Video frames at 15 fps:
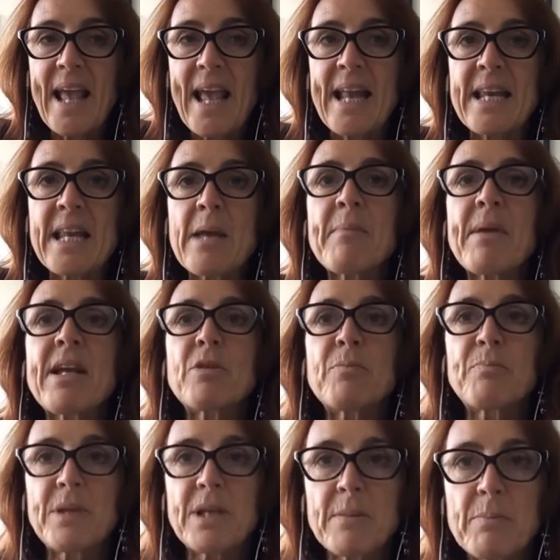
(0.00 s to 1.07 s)
And they make the
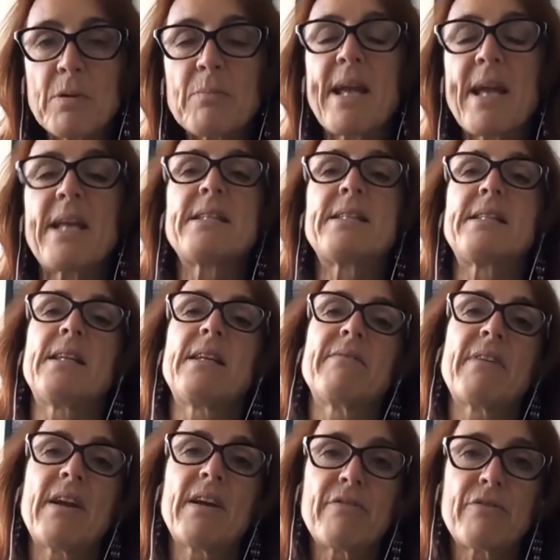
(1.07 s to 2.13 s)
people based here
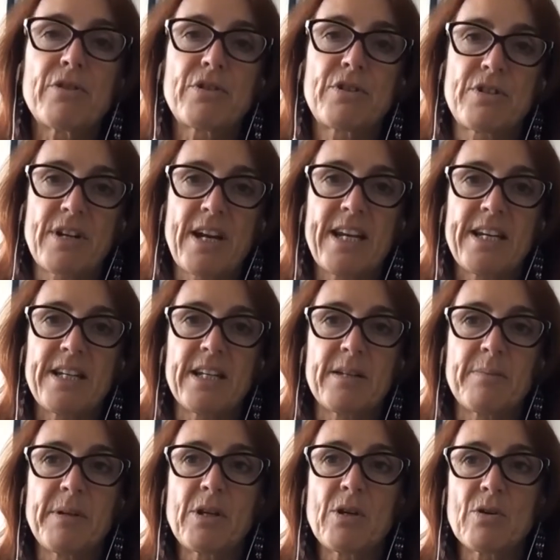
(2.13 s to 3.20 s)
very
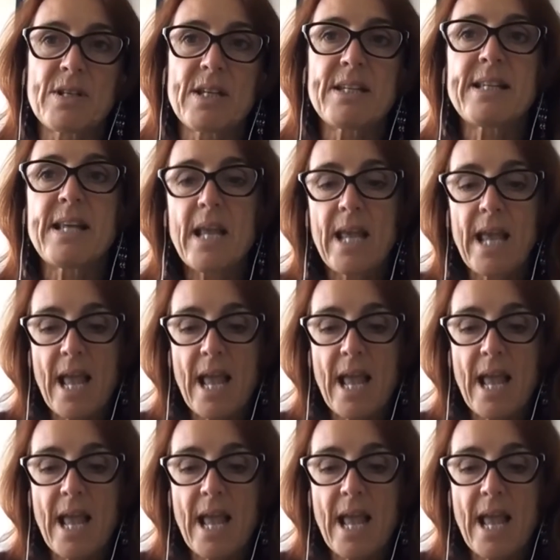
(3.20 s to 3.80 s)
frustrated because they say,